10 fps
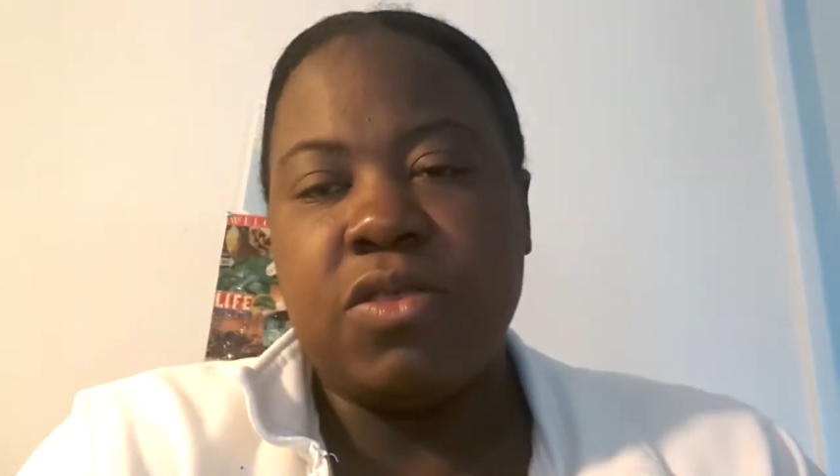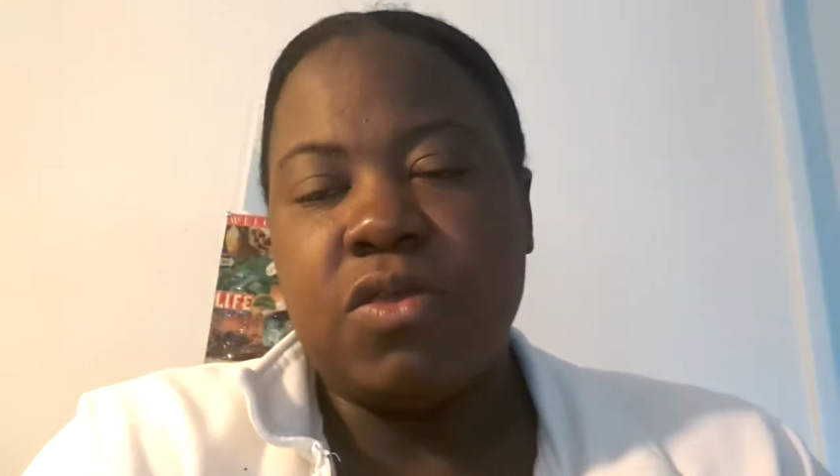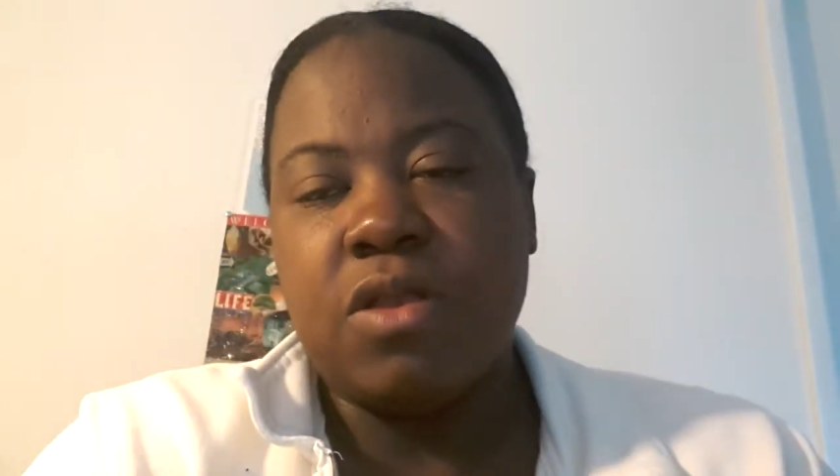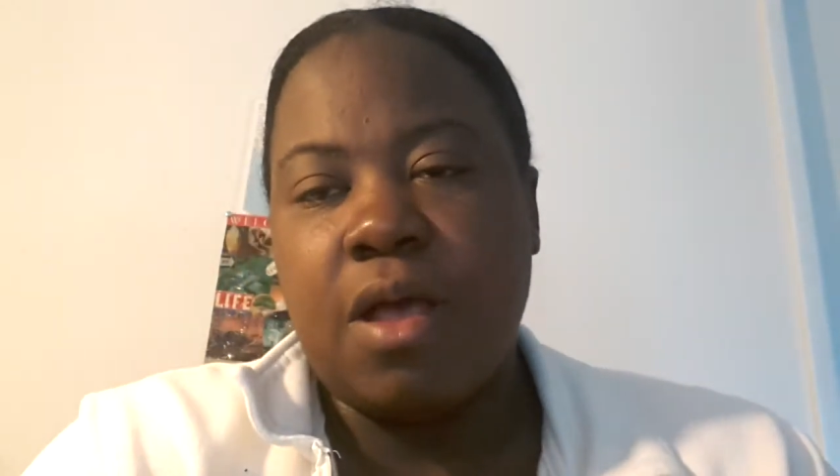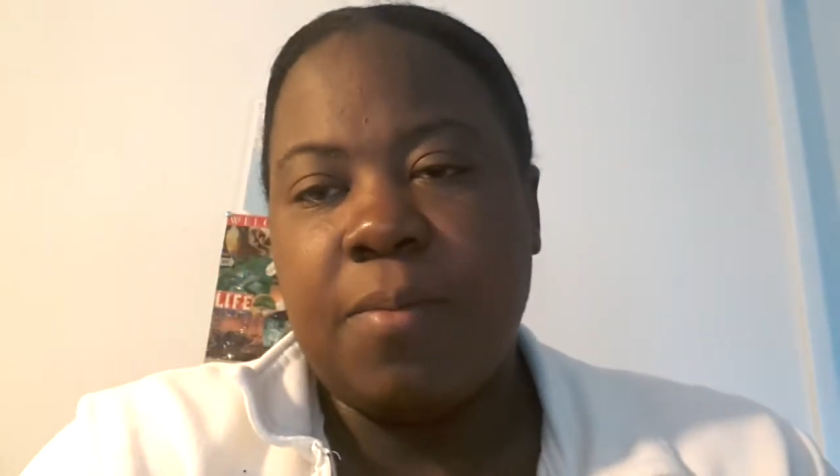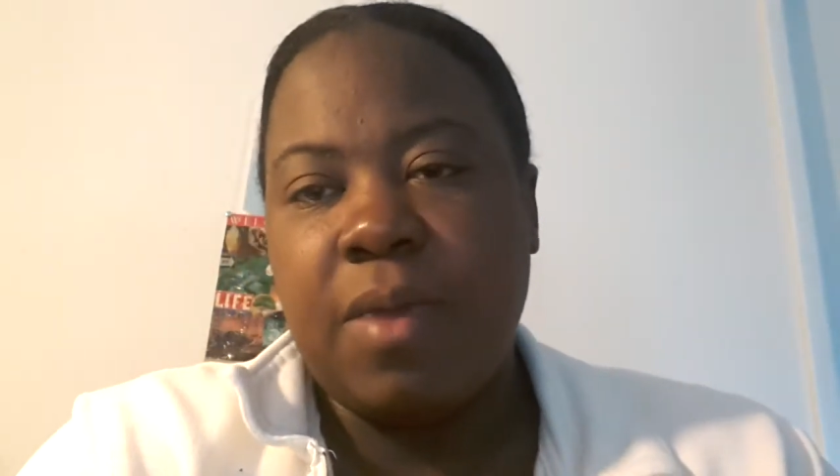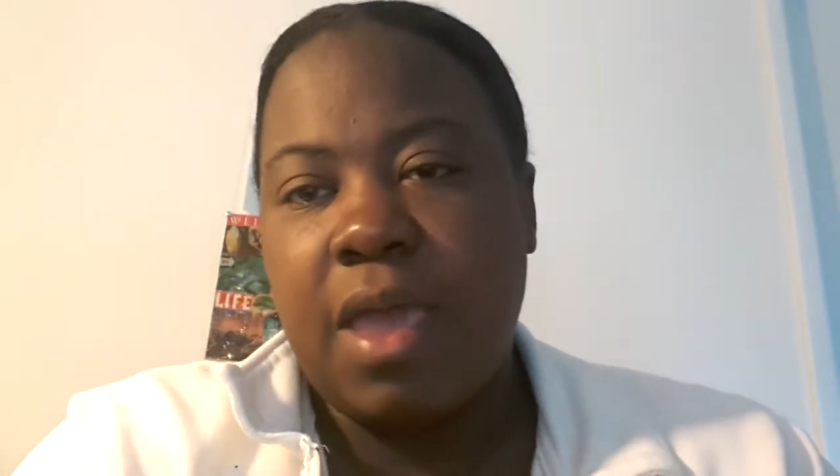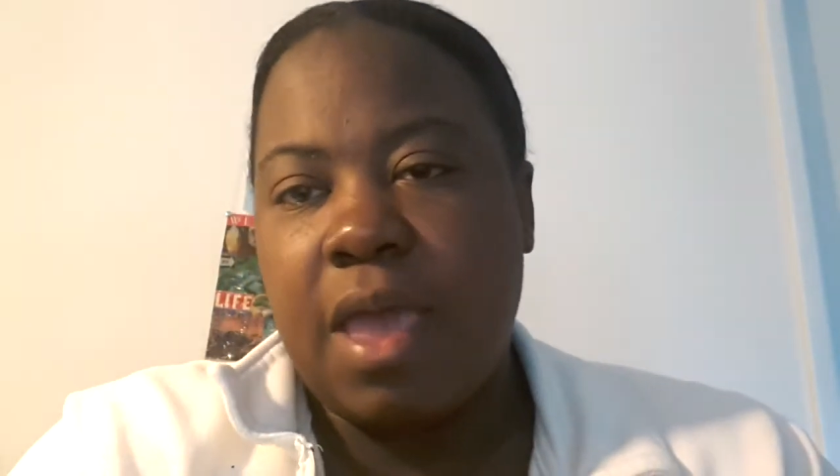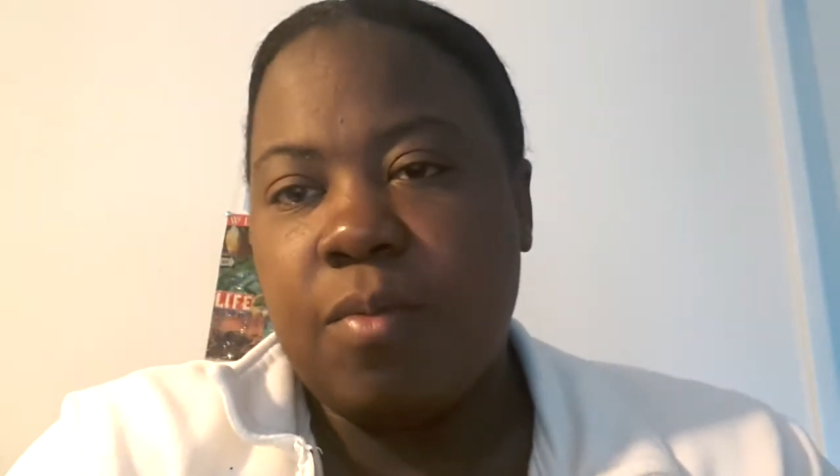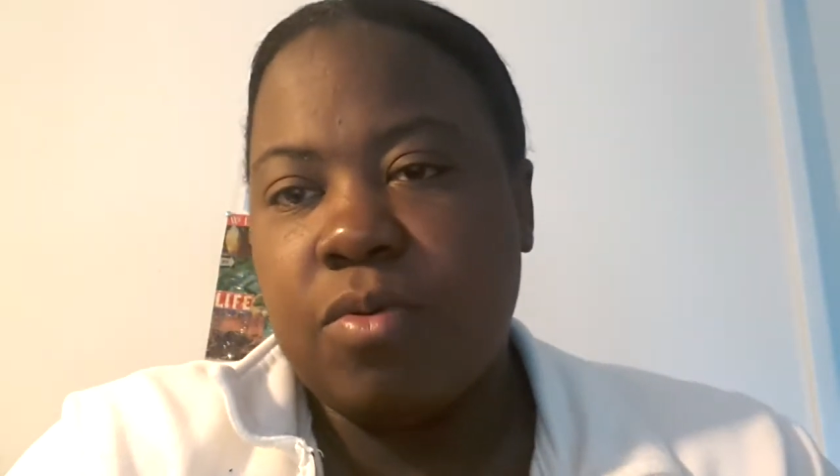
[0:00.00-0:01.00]
to not
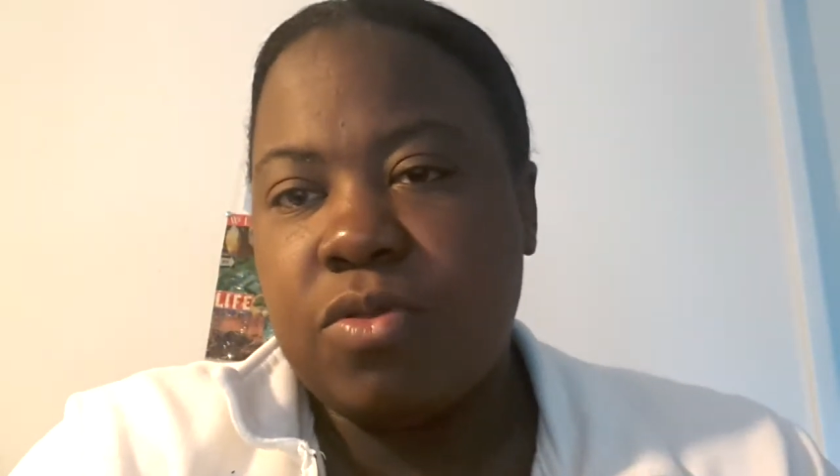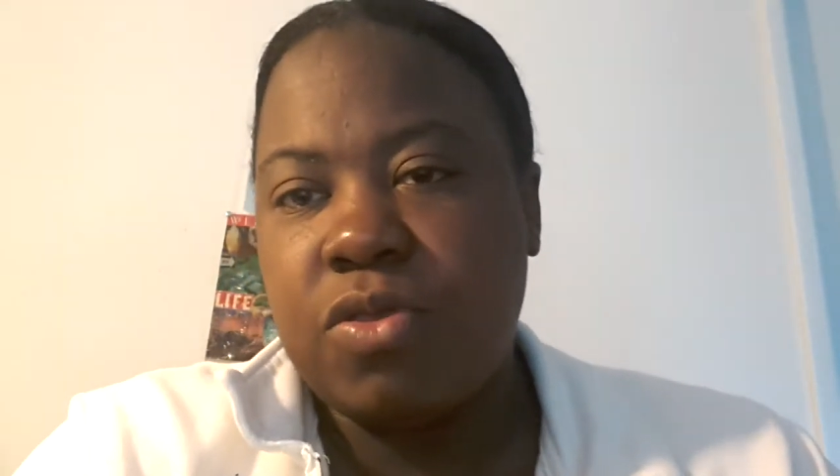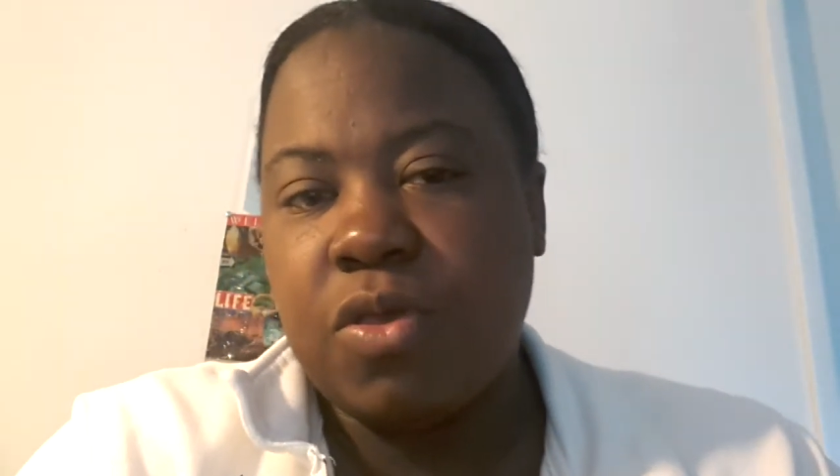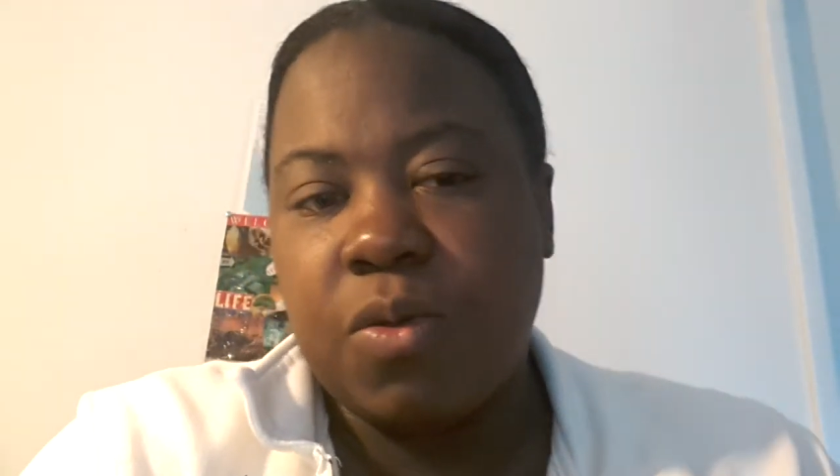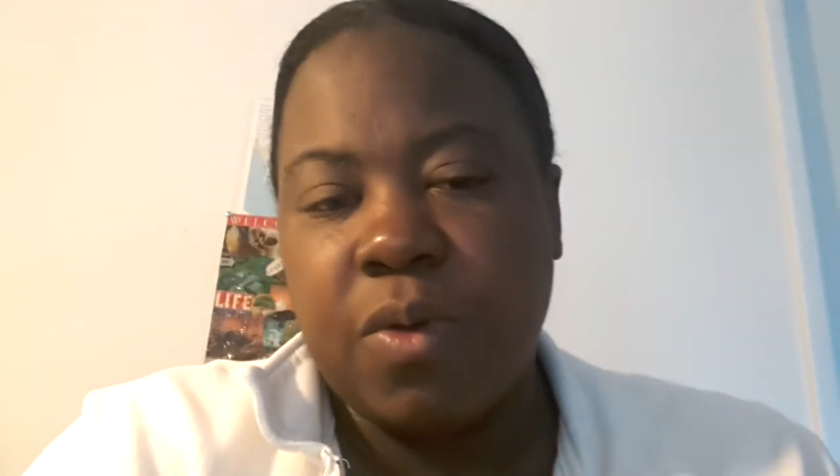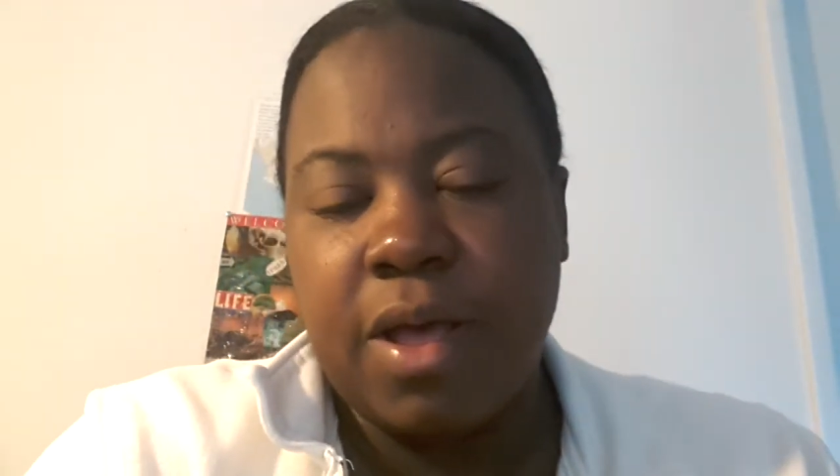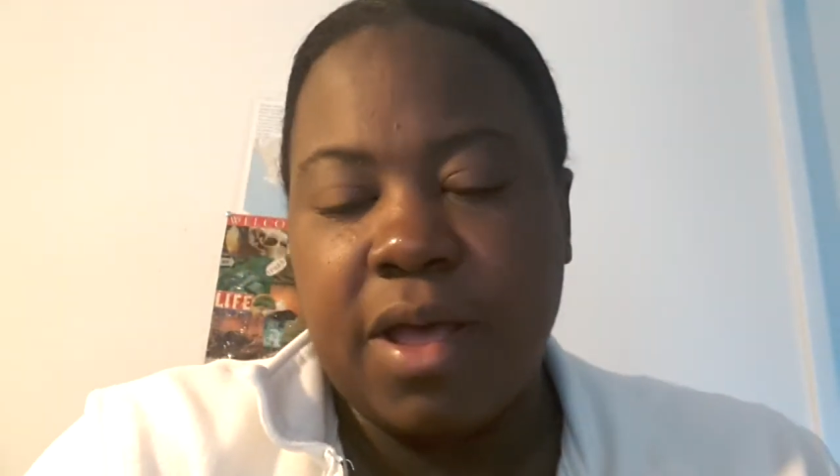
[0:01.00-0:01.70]
be able to